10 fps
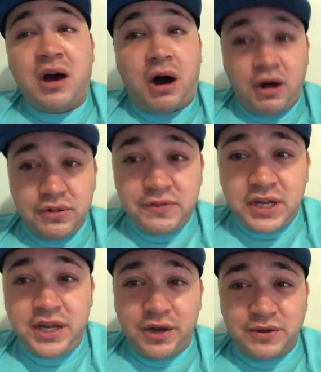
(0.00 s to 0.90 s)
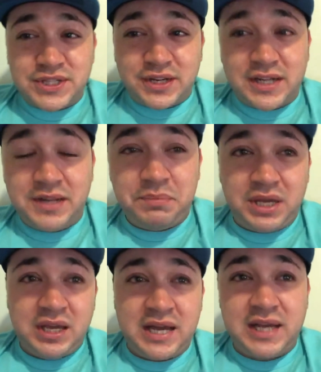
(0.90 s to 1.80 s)
All the videos aren't going to
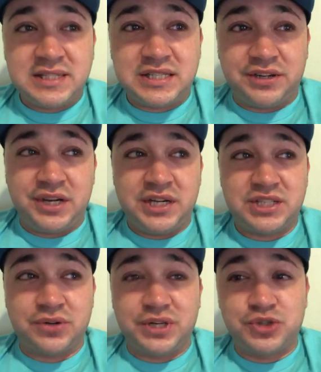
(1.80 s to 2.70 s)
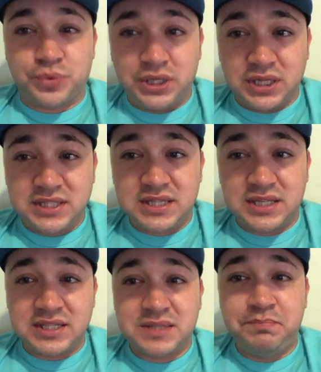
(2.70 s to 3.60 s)
be as serious or as real as this,